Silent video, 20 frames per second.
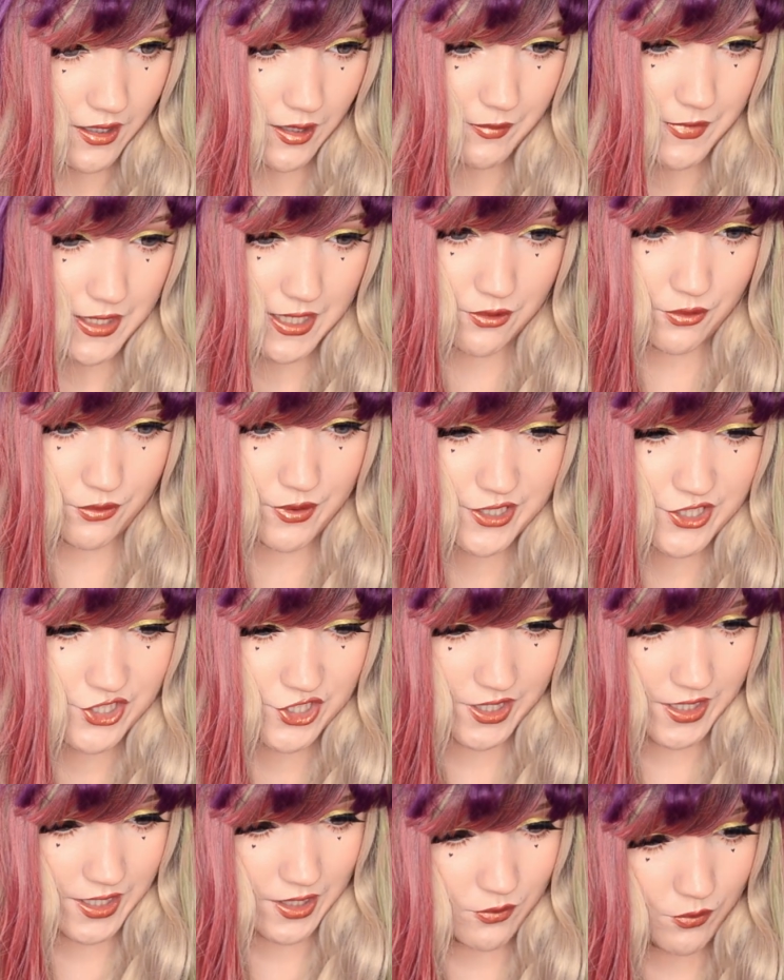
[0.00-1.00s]
I'm now
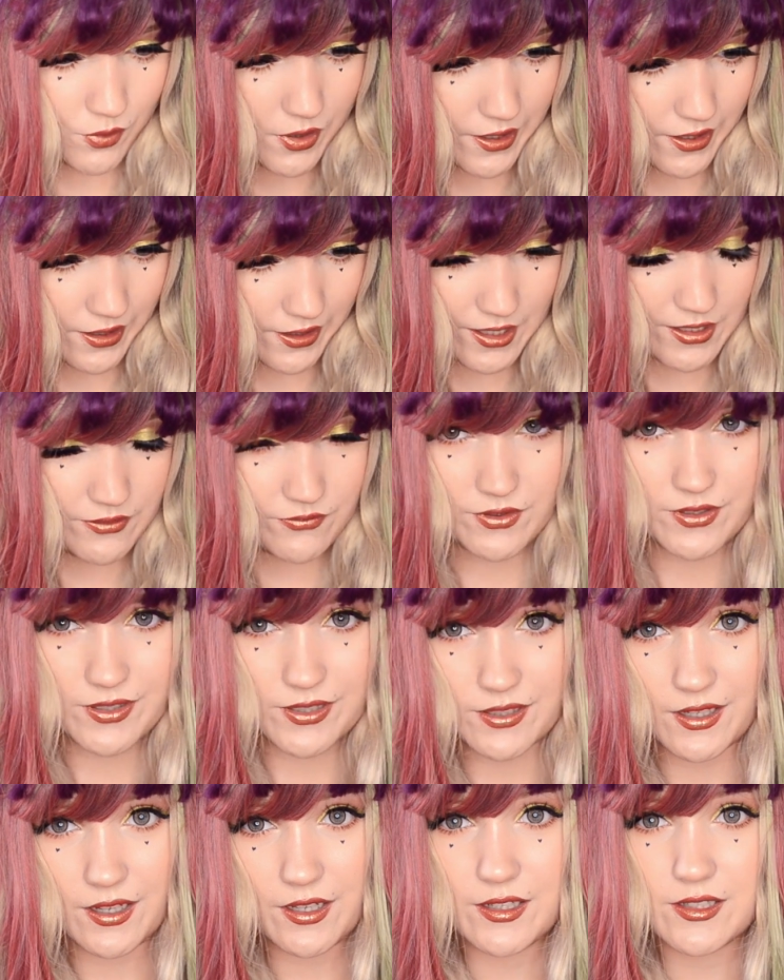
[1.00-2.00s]
questioning why I even
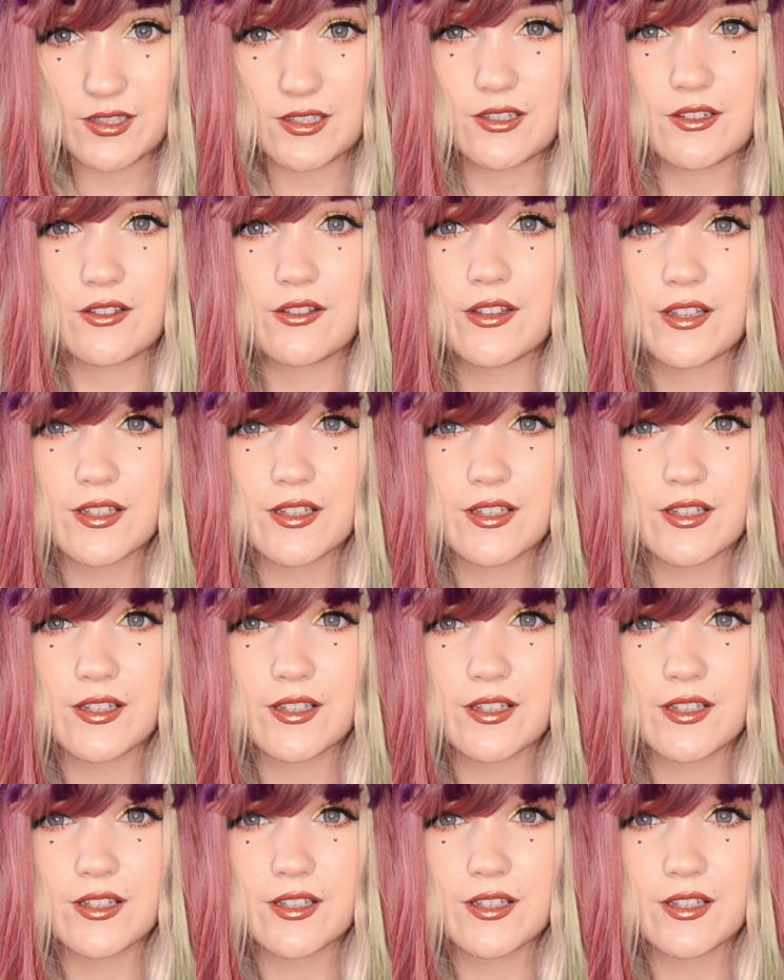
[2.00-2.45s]
decided to do